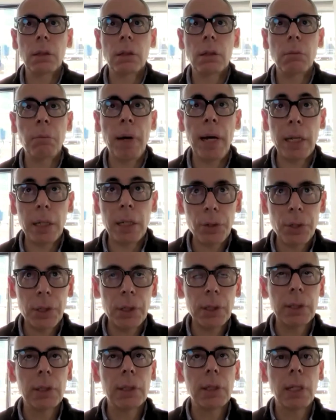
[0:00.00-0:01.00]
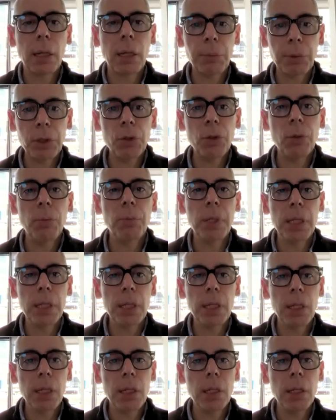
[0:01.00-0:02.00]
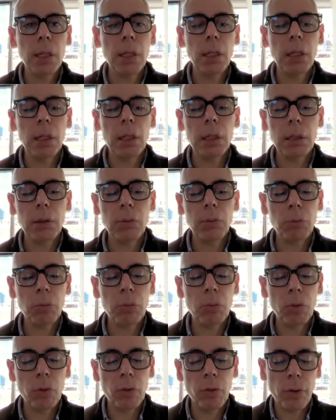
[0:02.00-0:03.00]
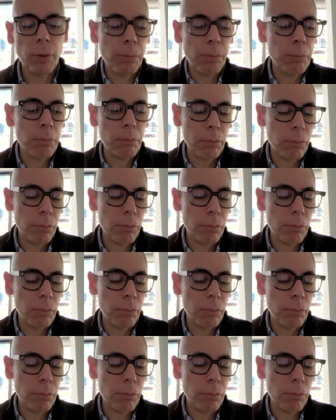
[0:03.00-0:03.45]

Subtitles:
managers coming to me from